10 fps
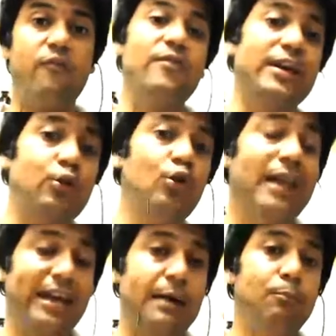video like
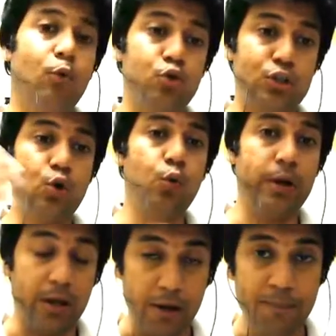I'm posting over
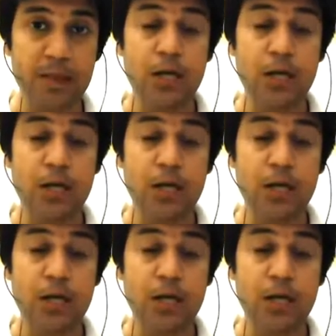here,